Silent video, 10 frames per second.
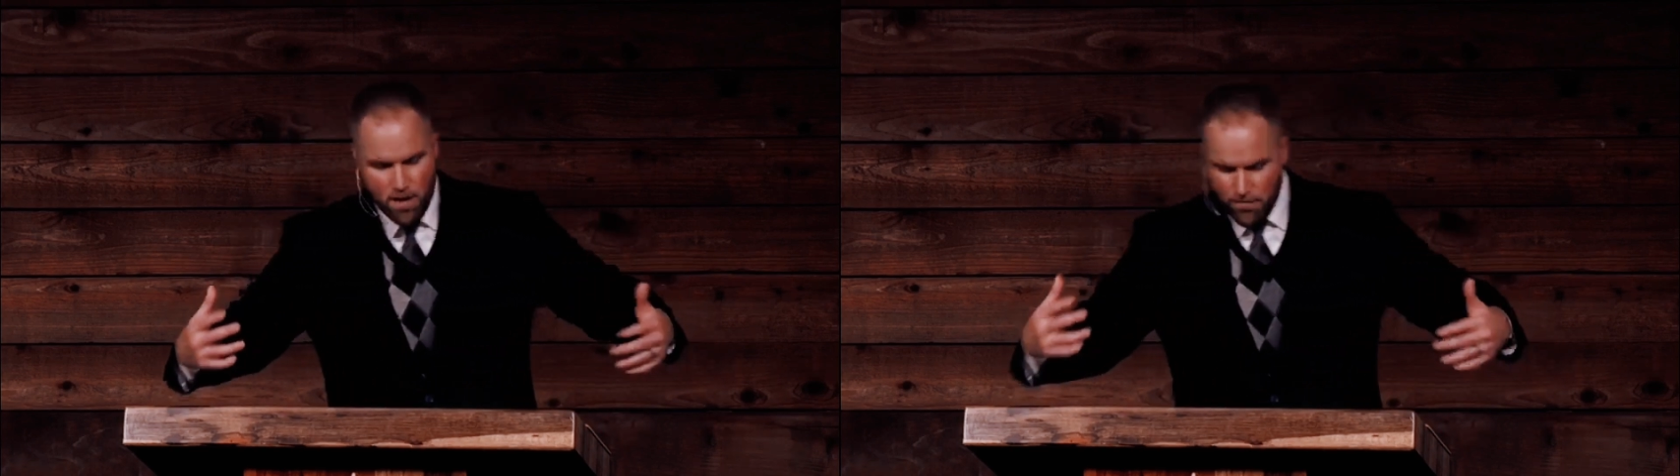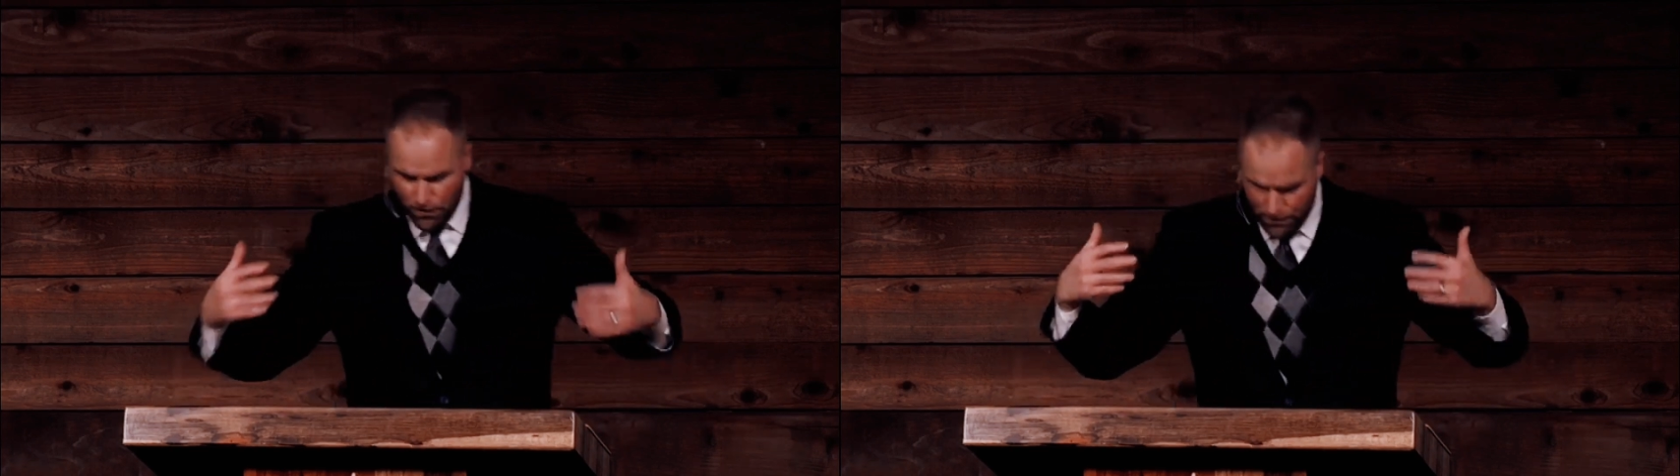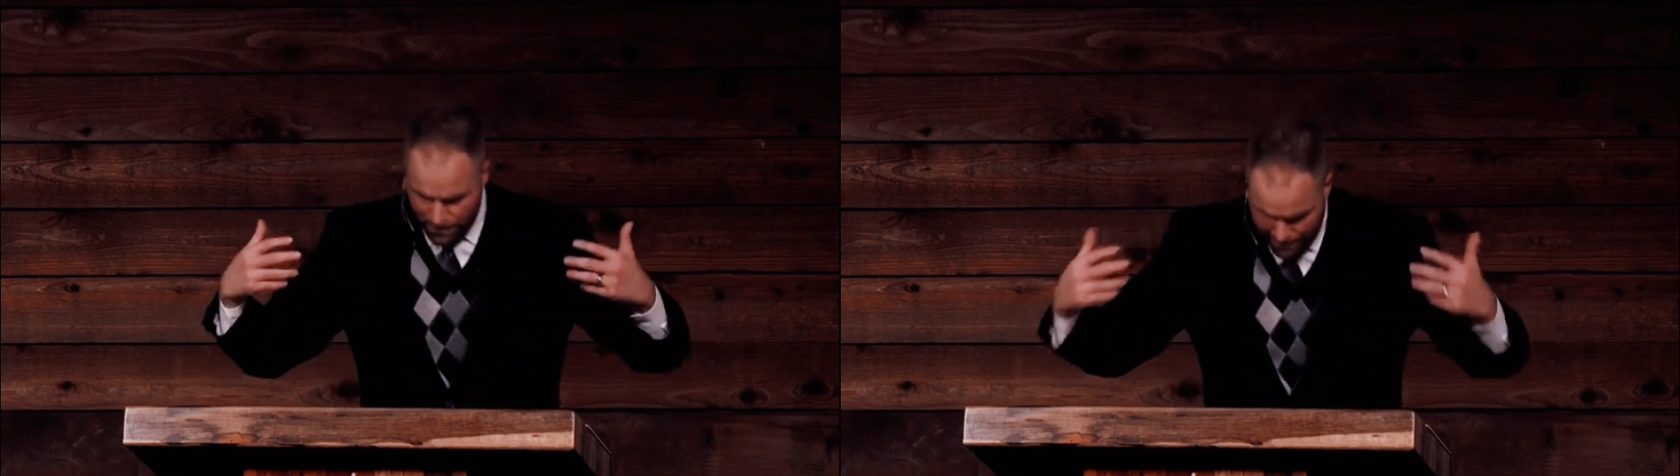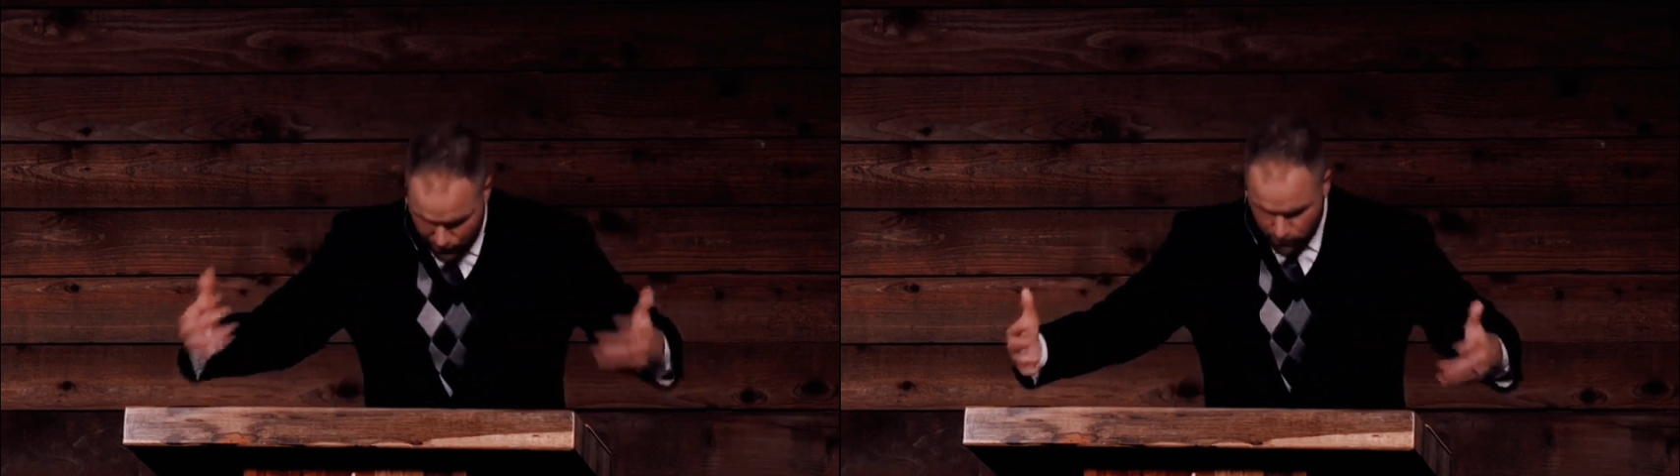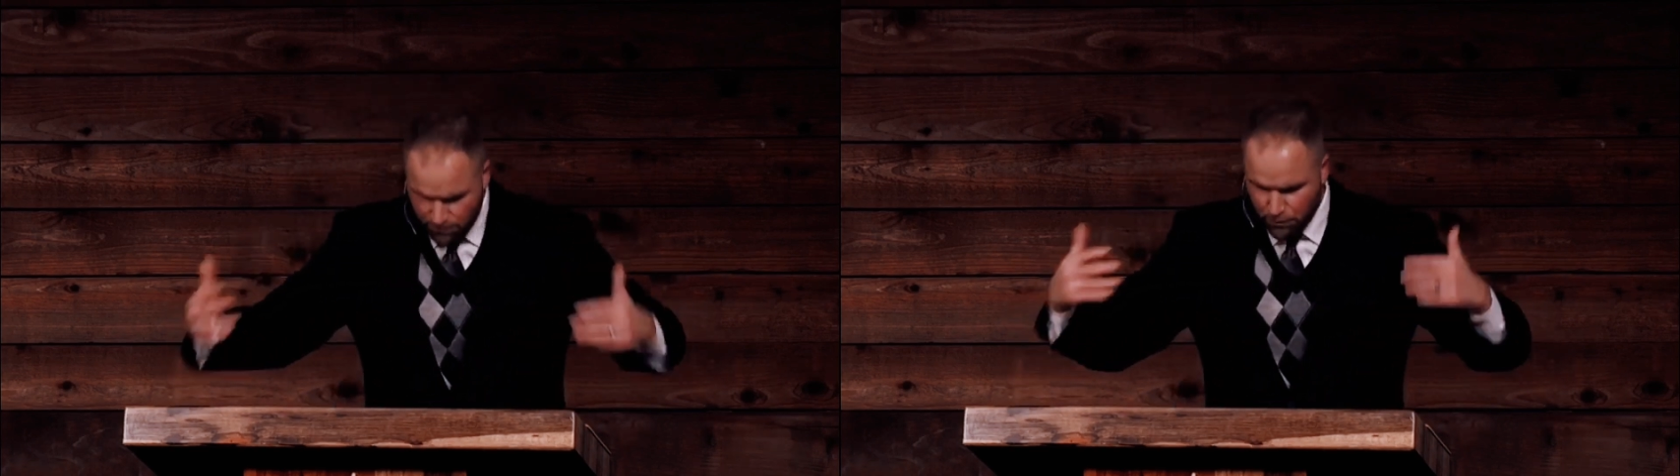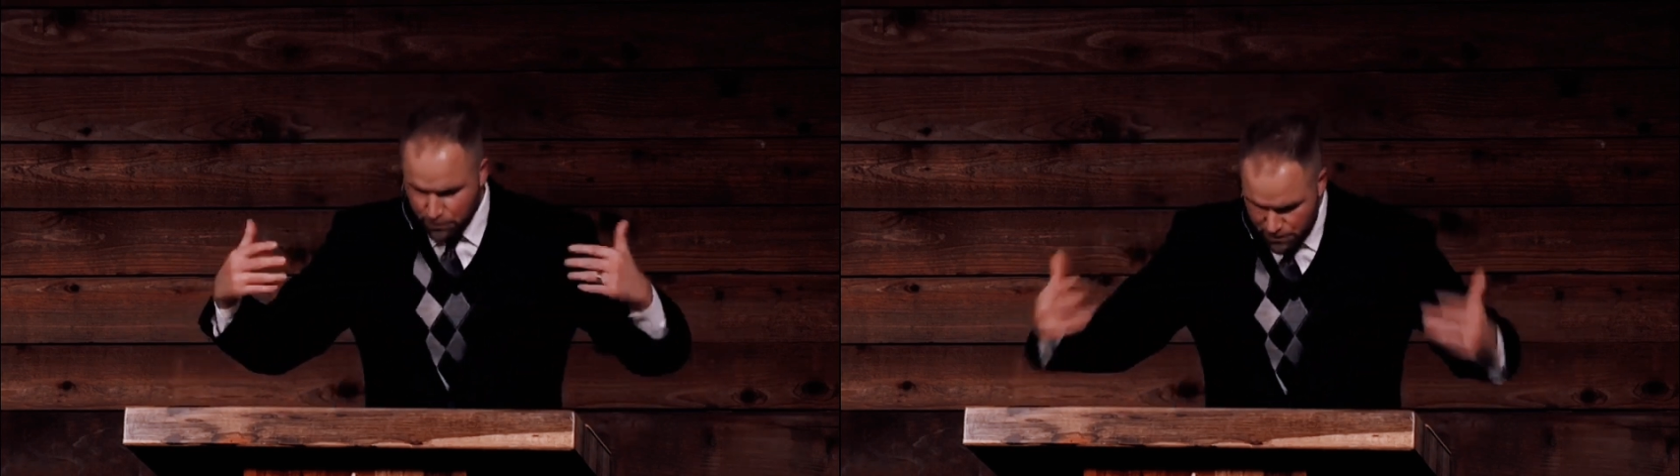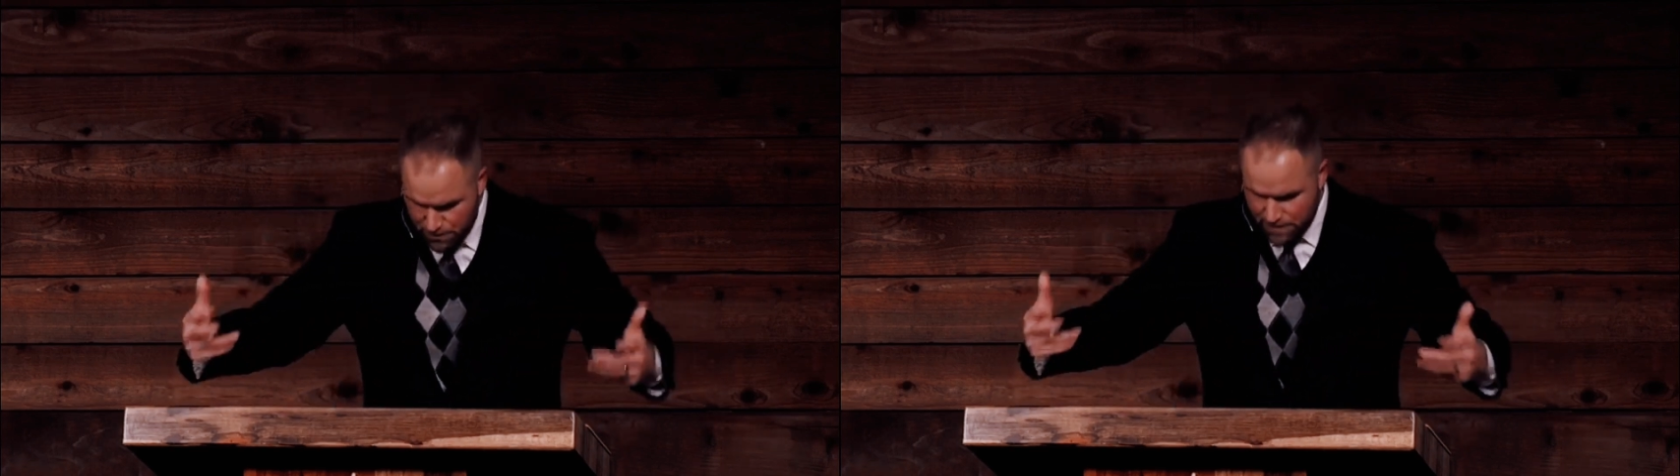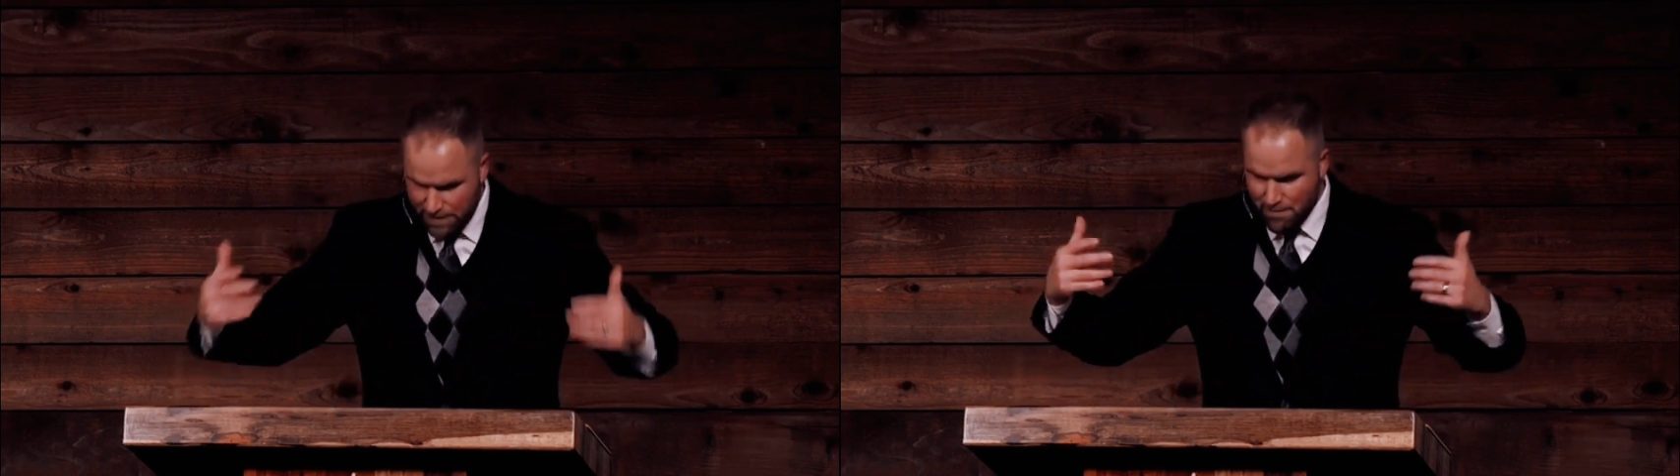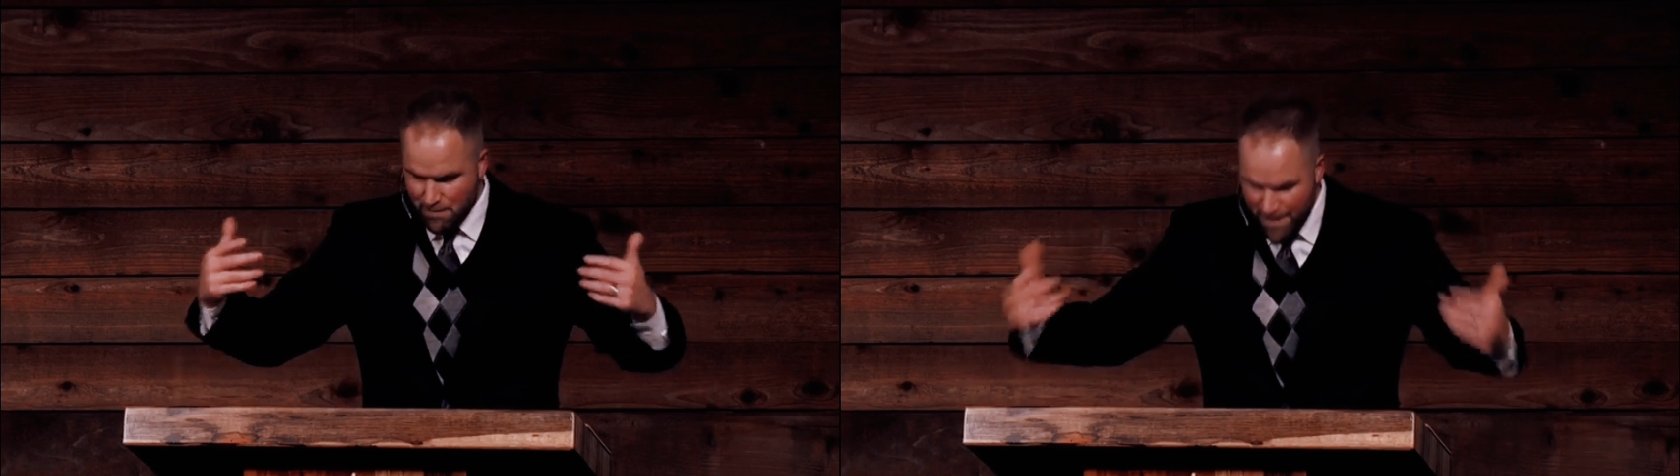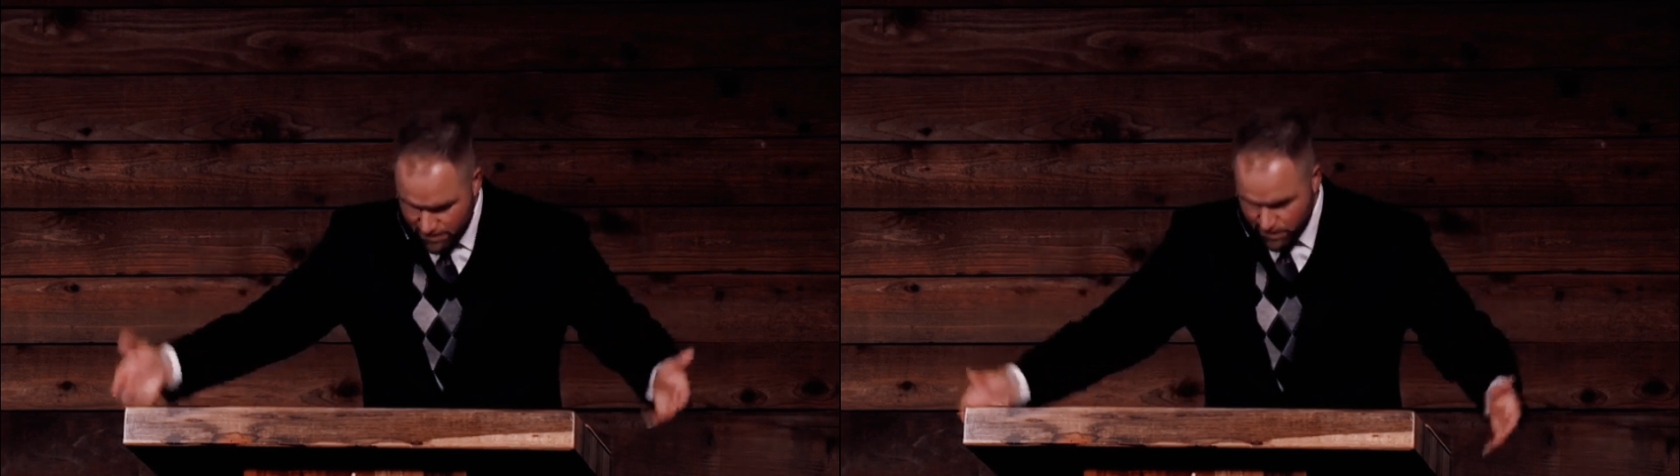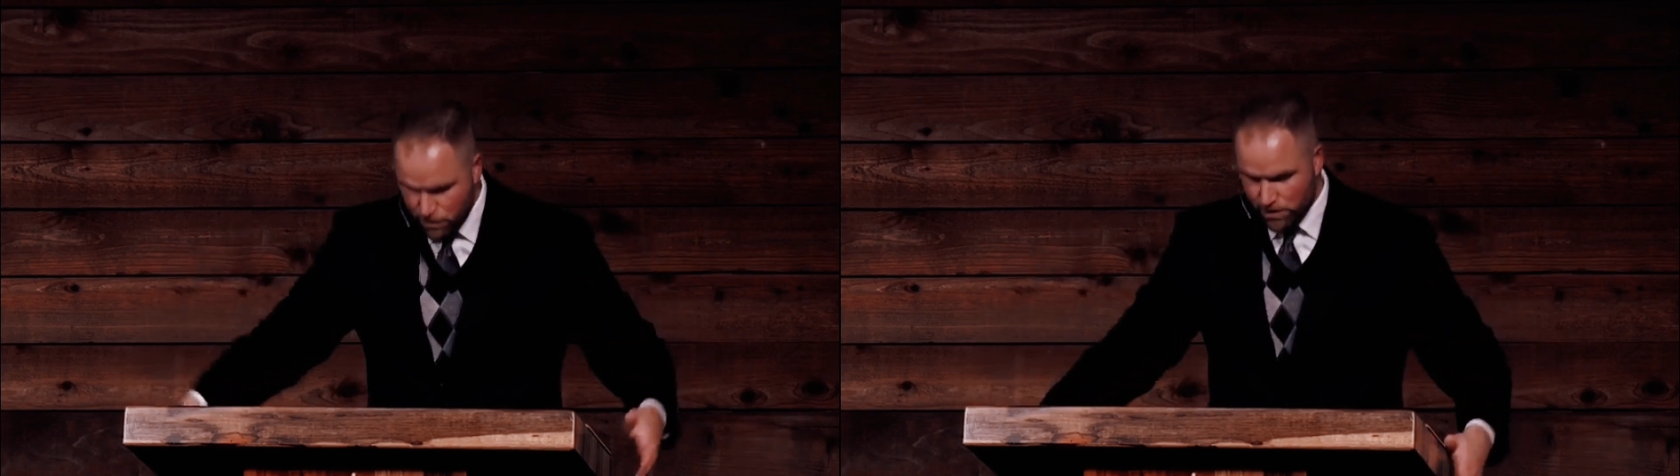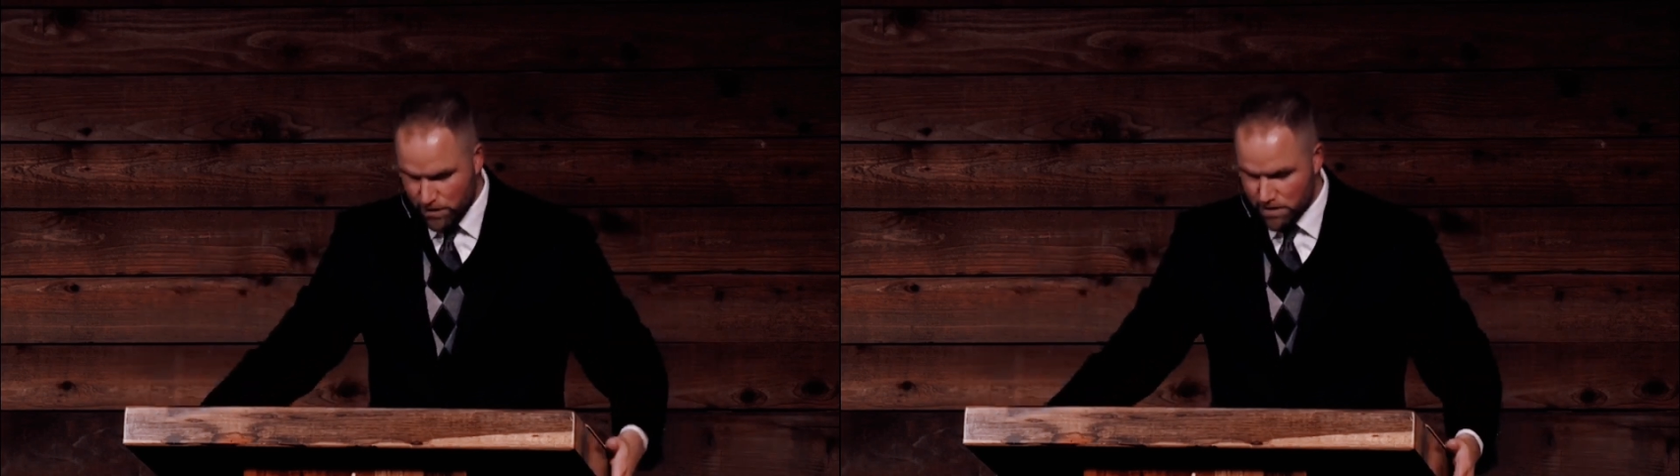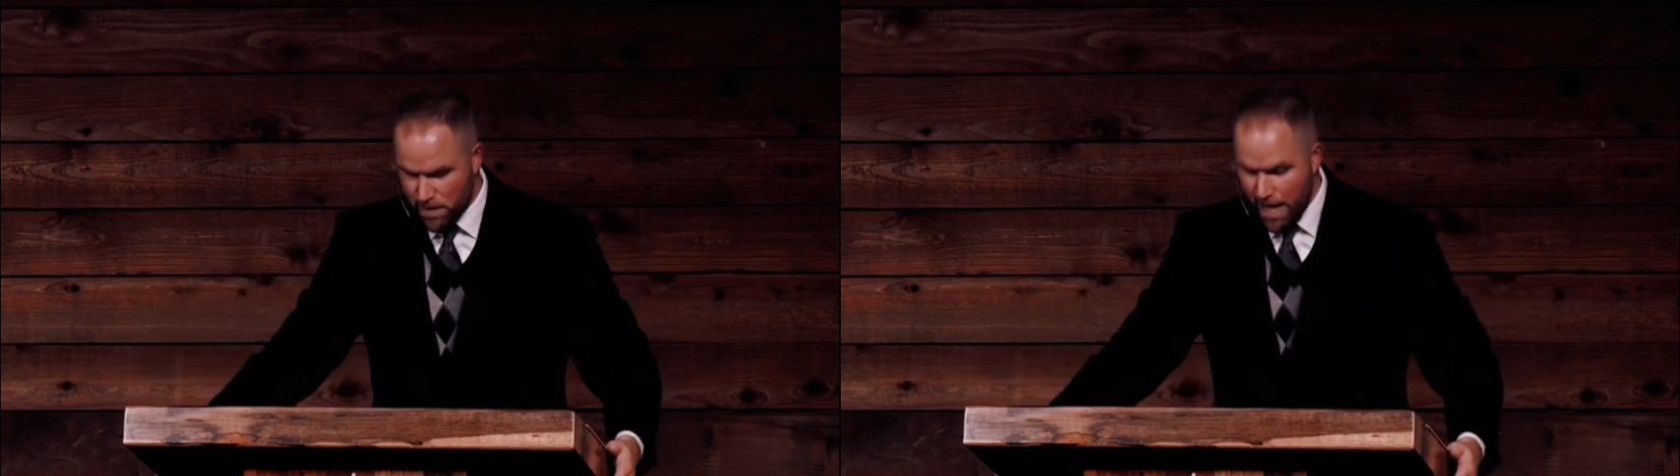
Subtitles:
their guilt-producing messages